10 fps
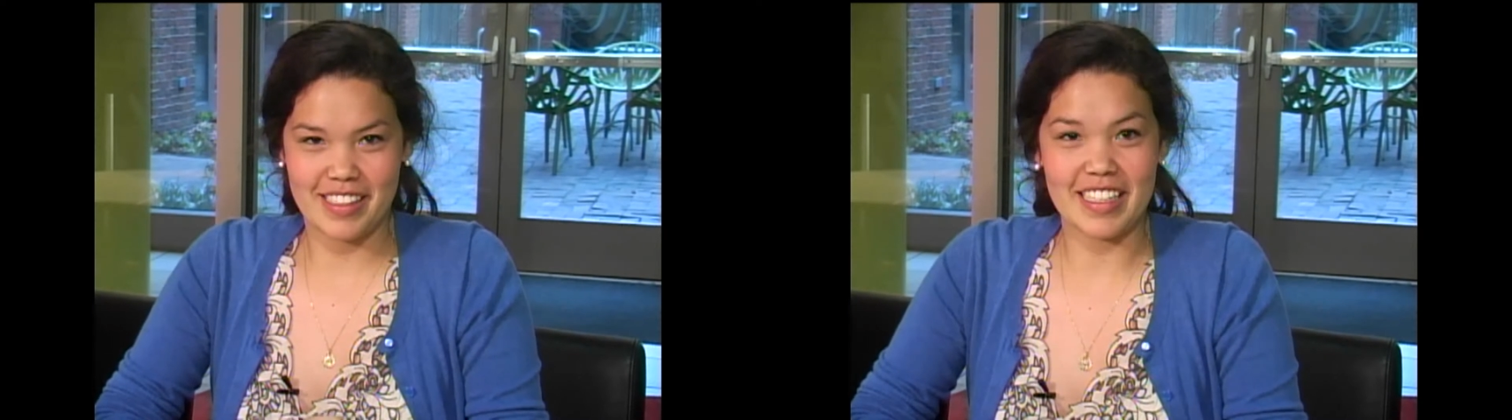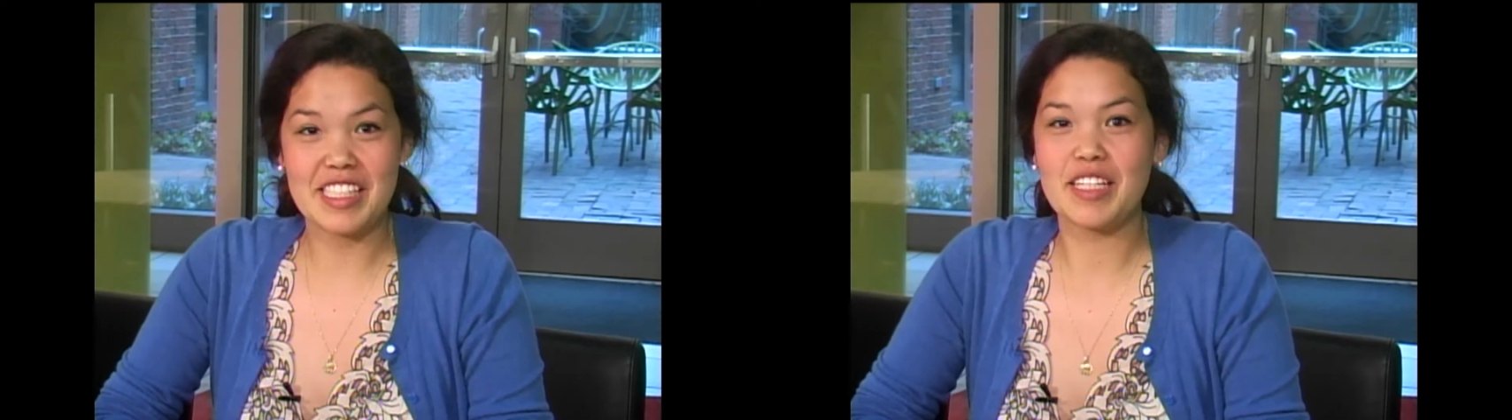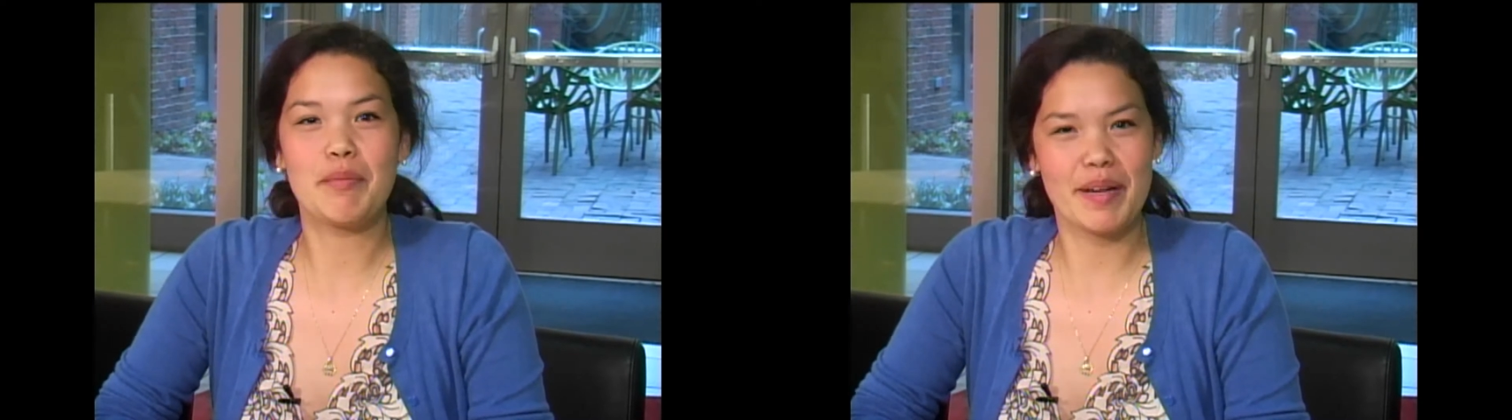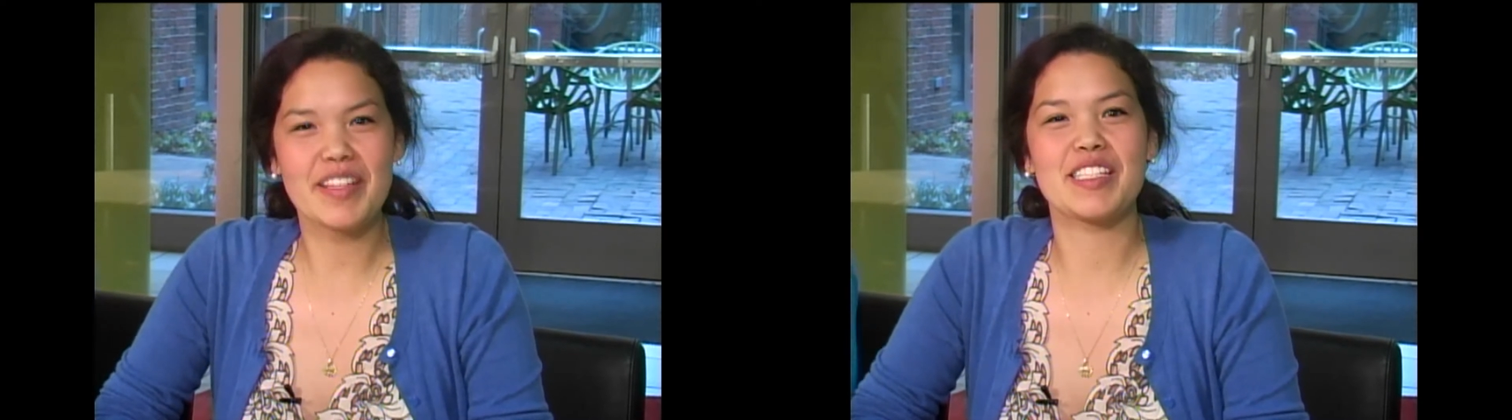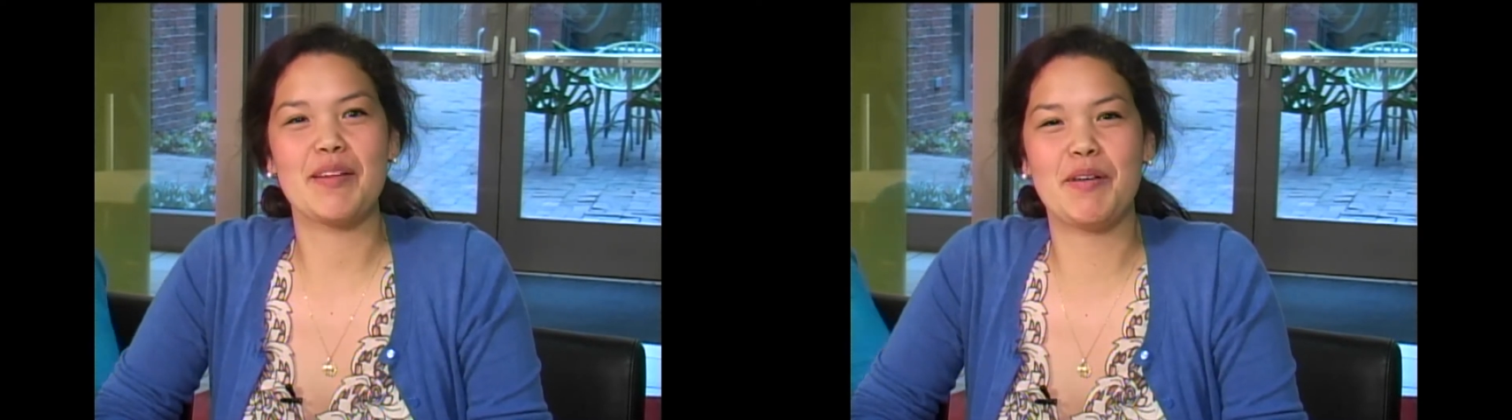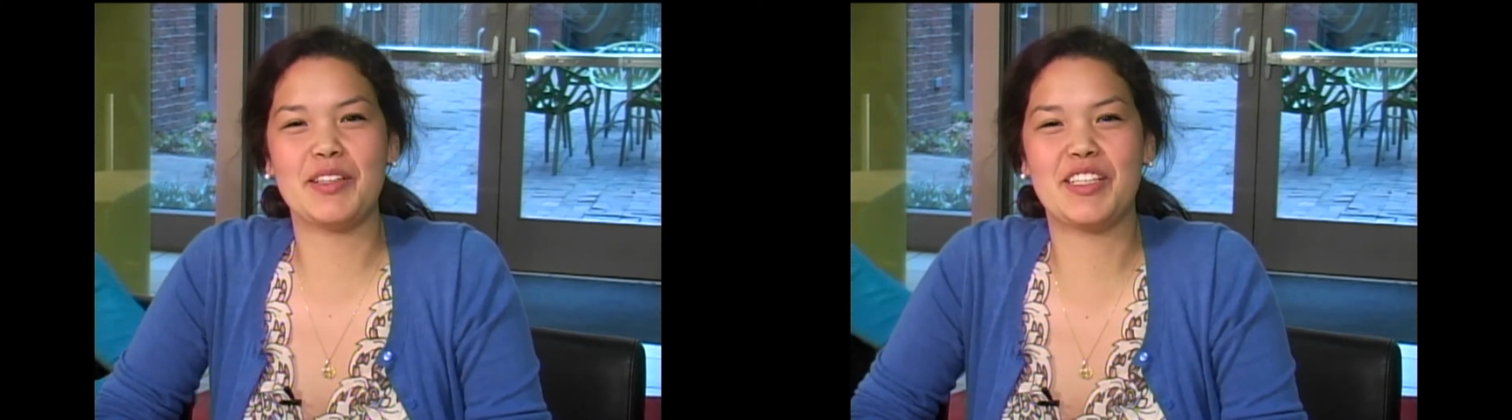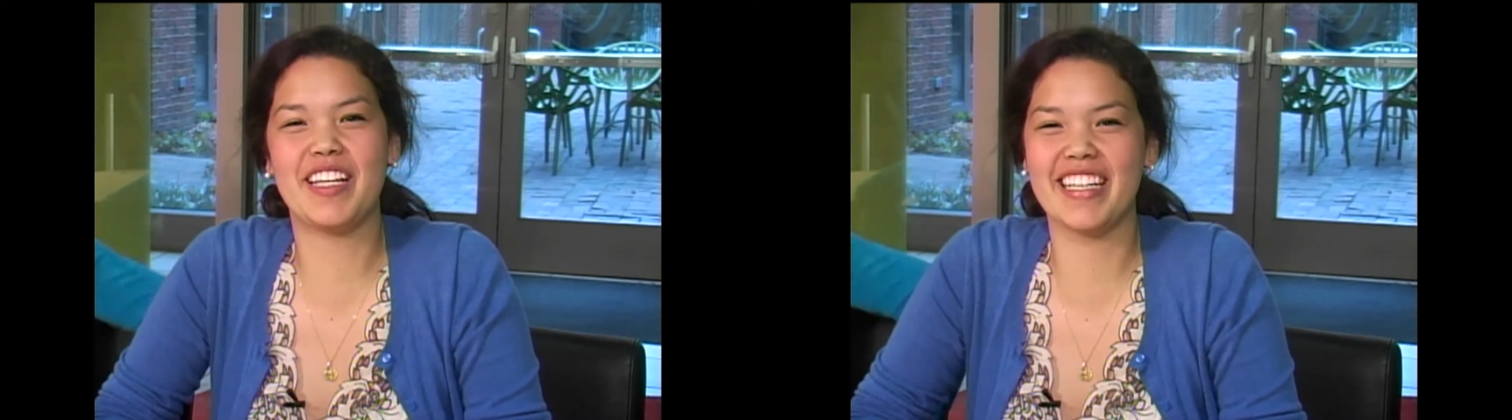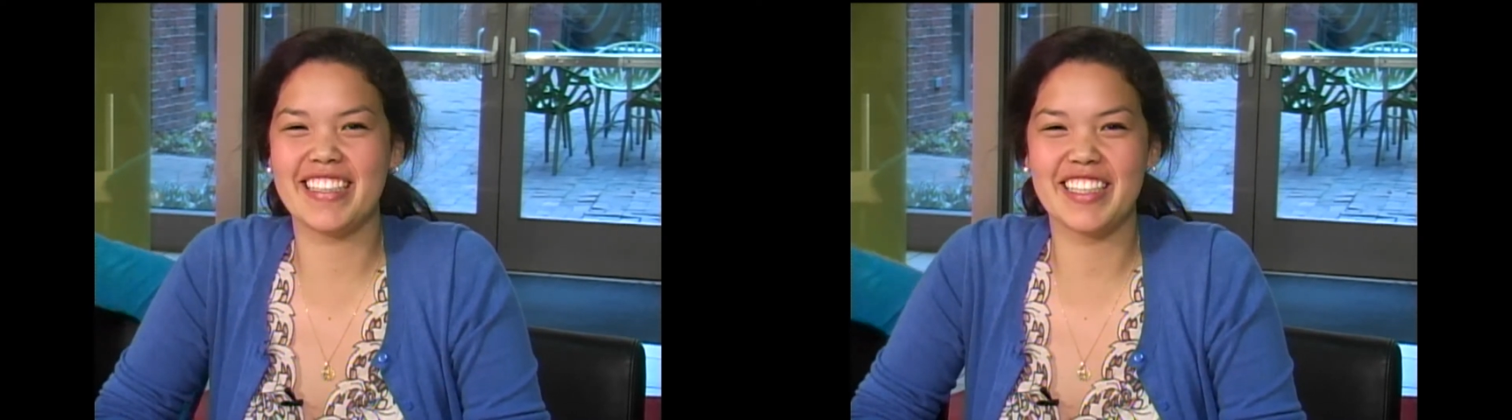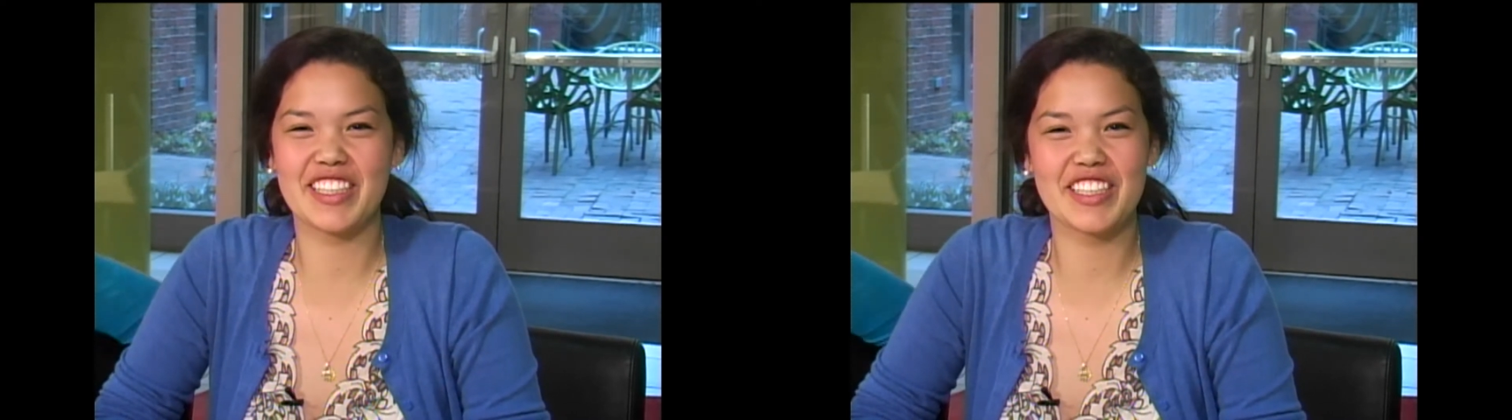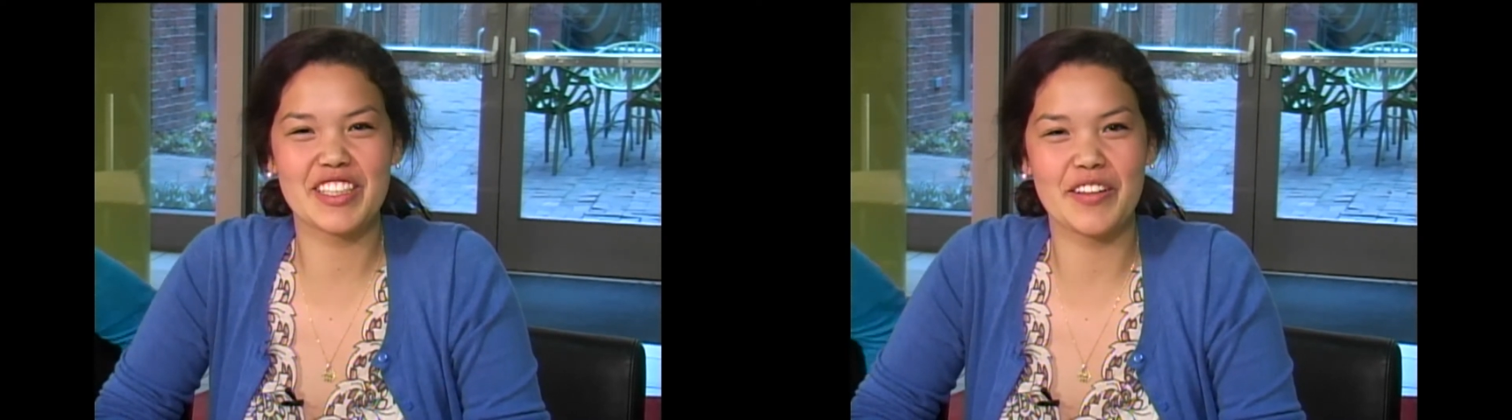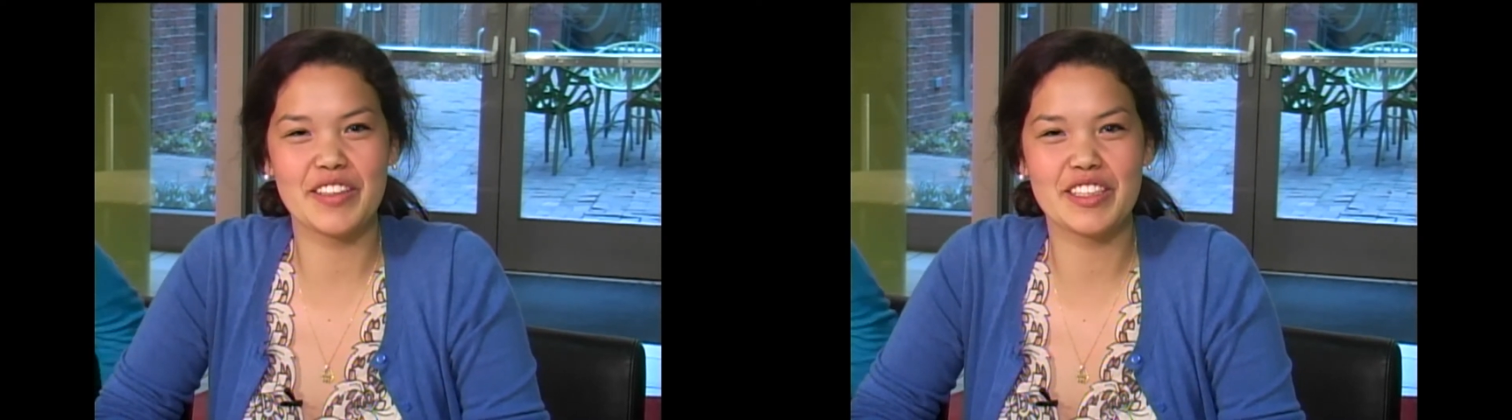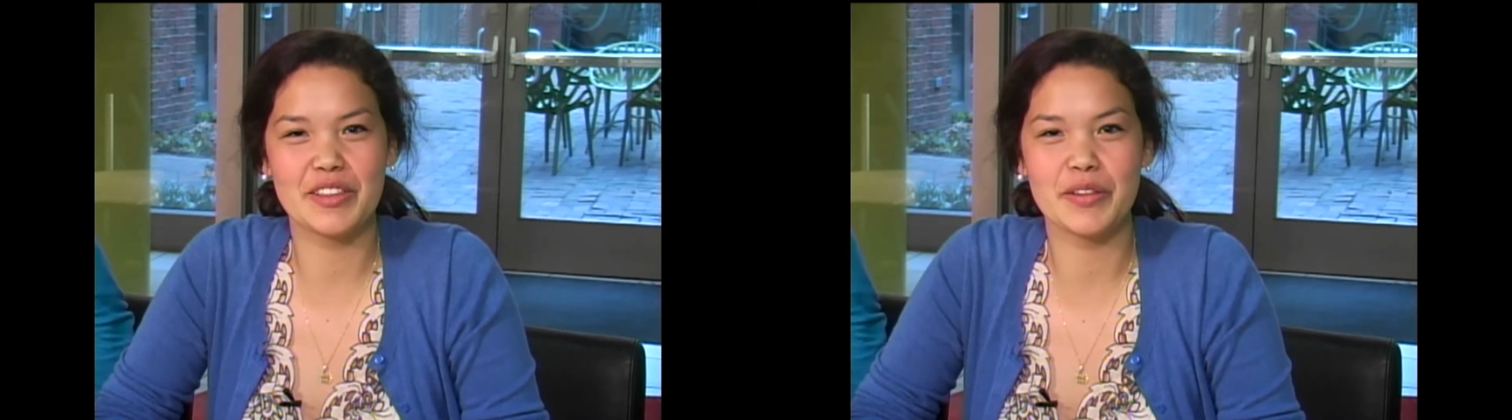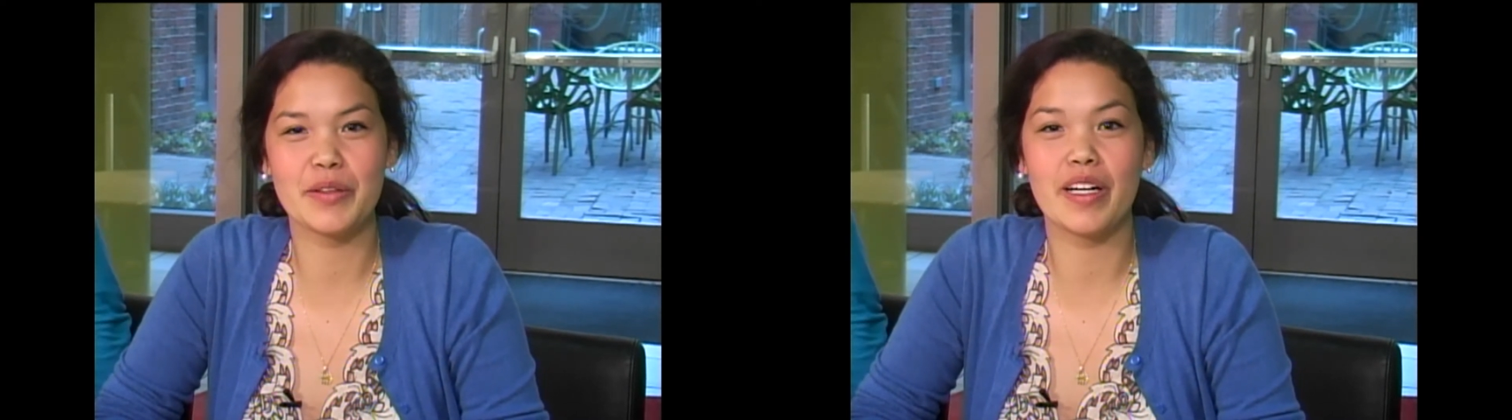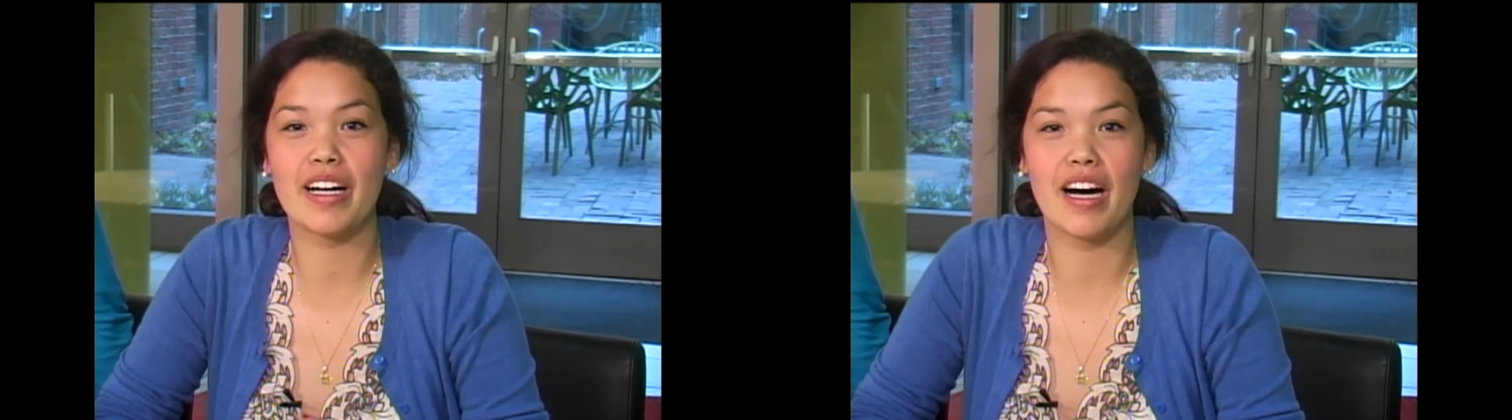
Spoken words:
Since it appears that most of the attention is going to,